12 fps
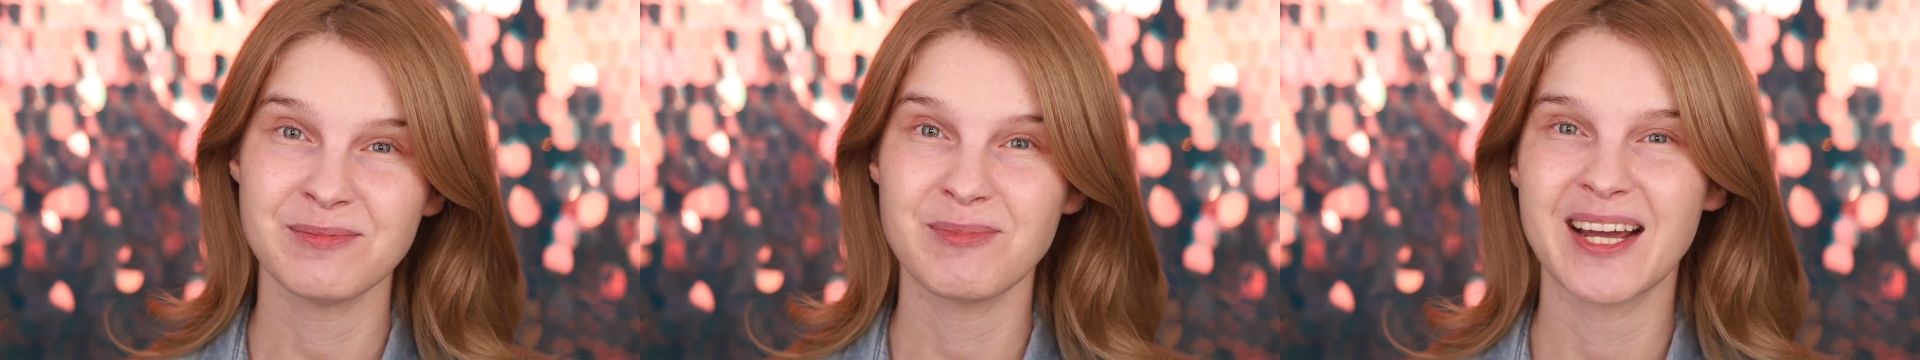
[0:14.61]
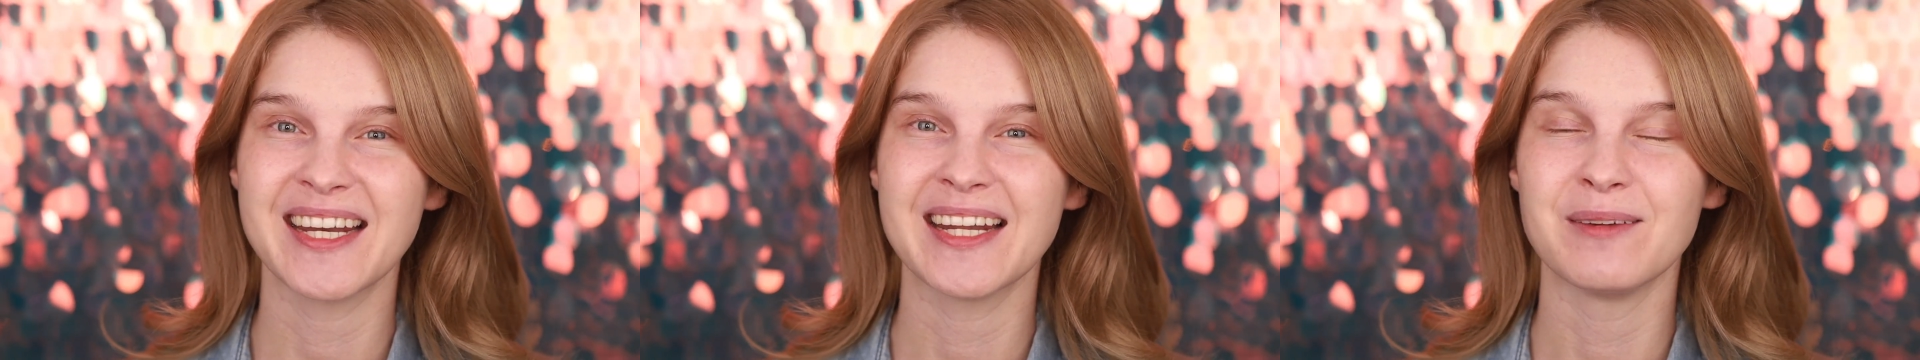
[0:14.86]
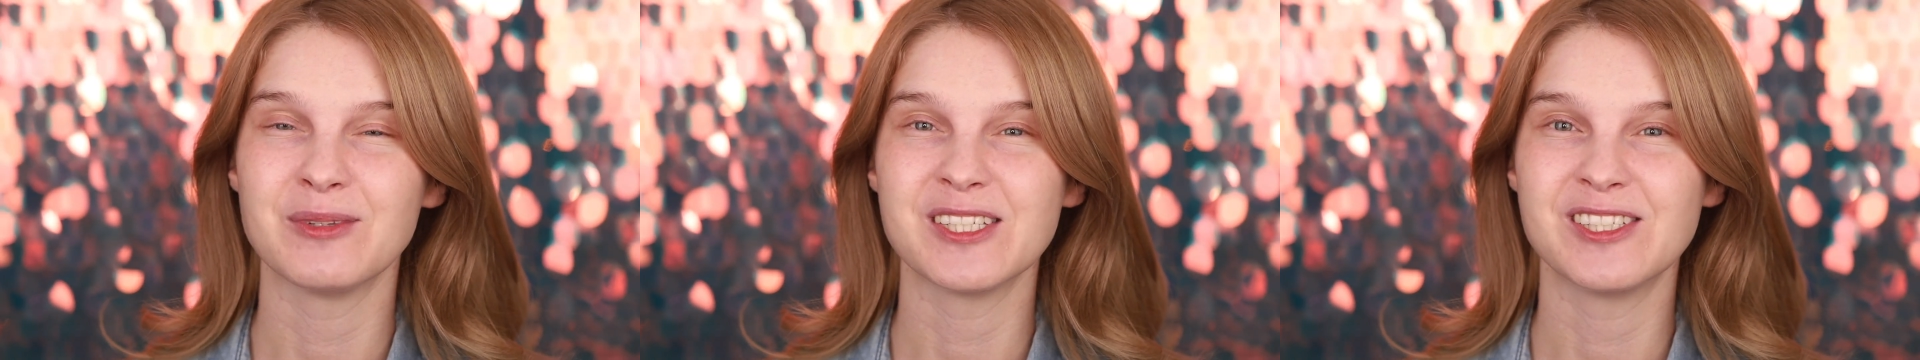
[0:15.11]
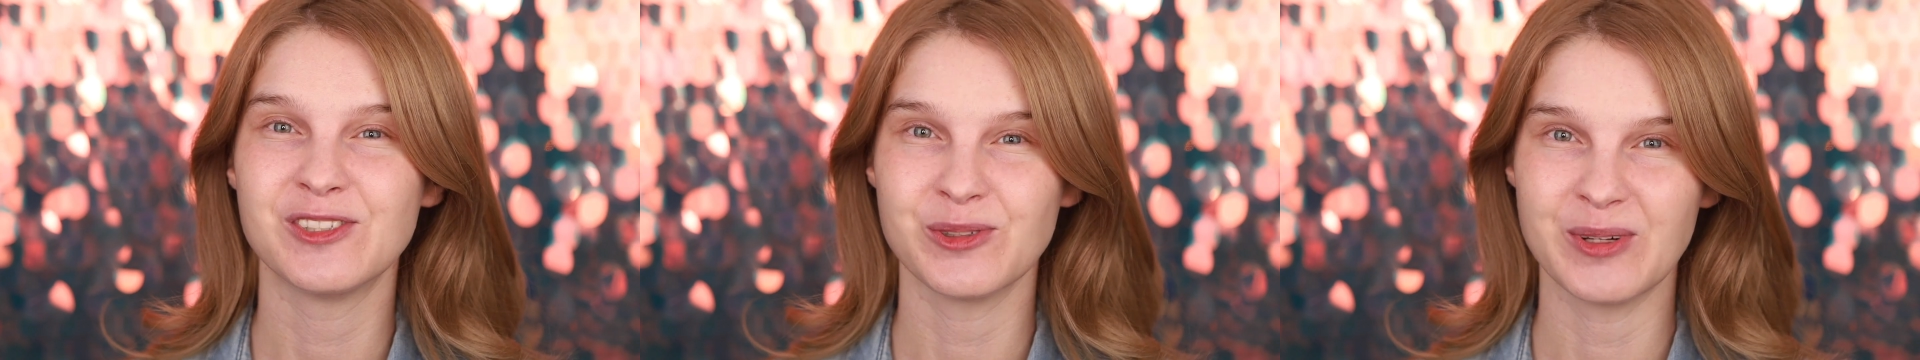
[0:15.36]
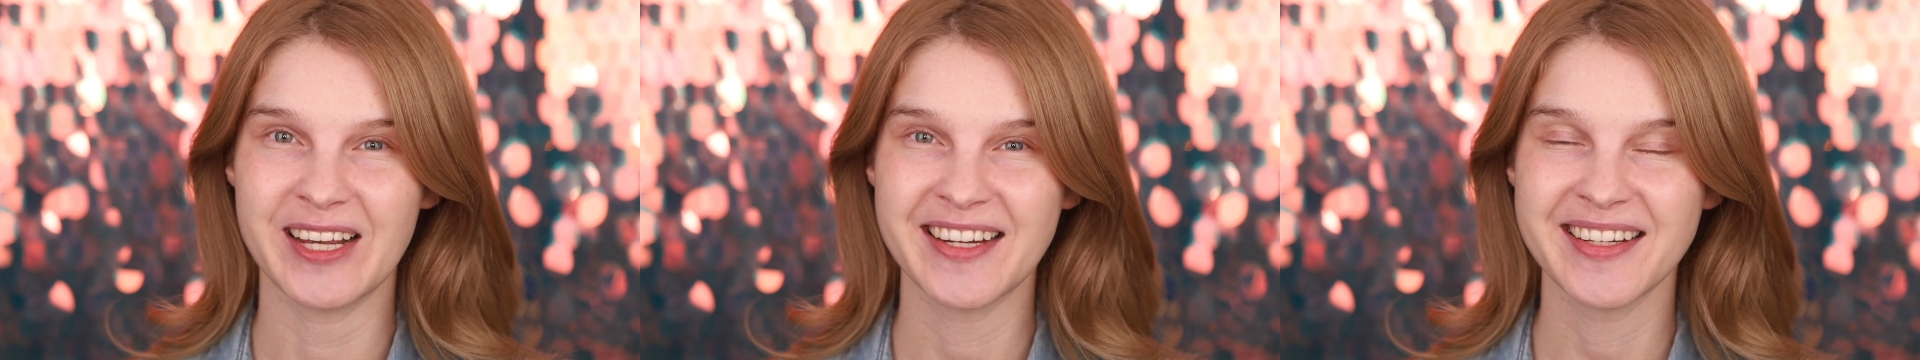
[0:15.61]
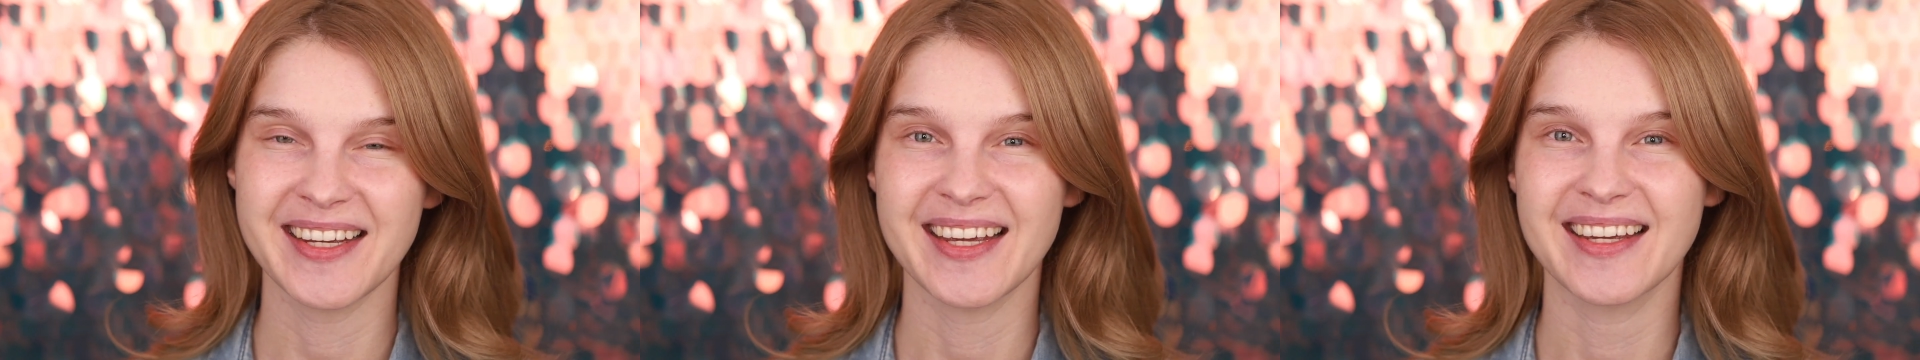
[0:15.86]
My name is
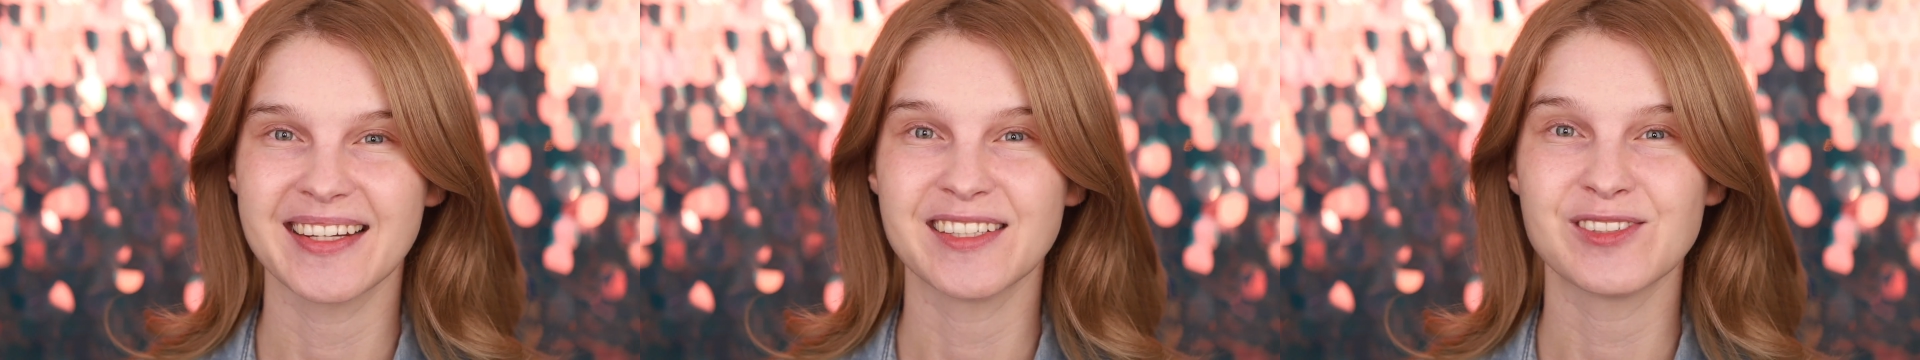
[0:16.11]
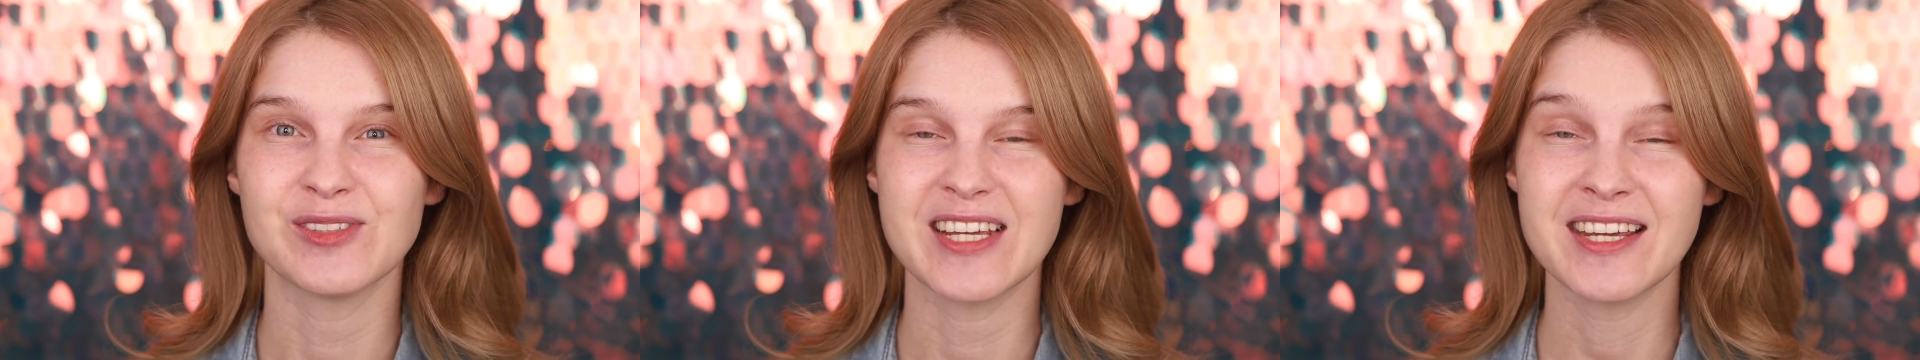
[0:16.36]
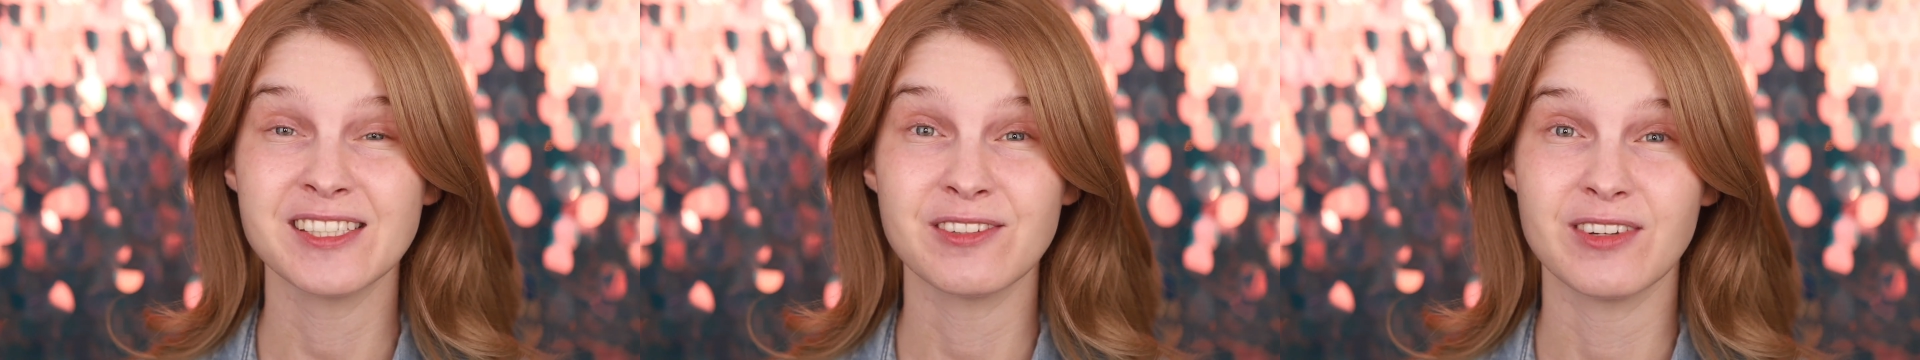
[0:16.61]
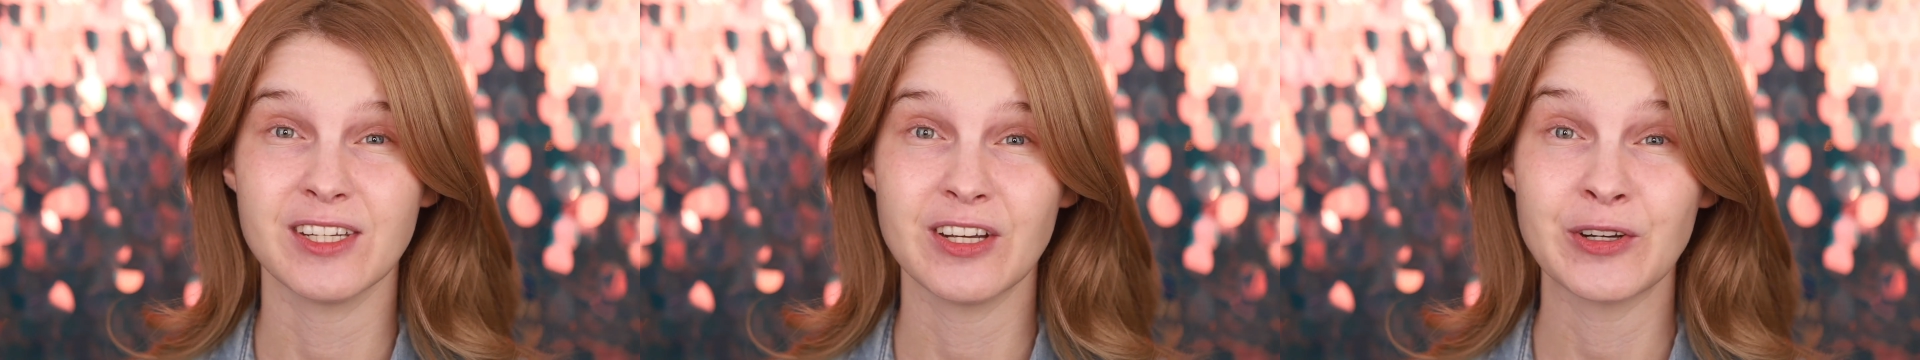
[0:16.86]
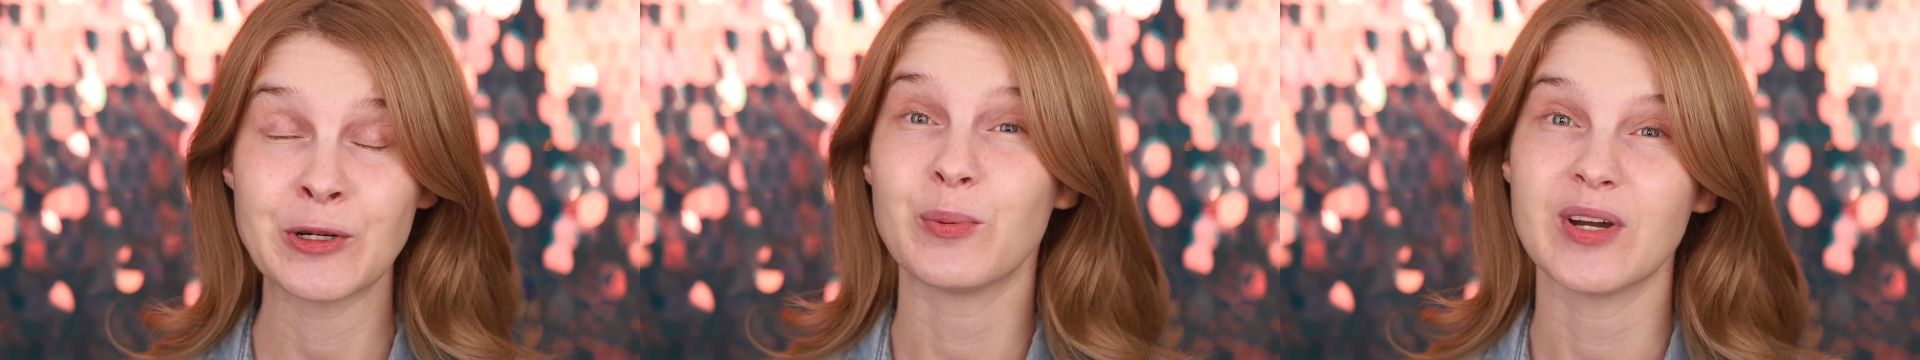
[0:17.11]
Julia, and in today's video,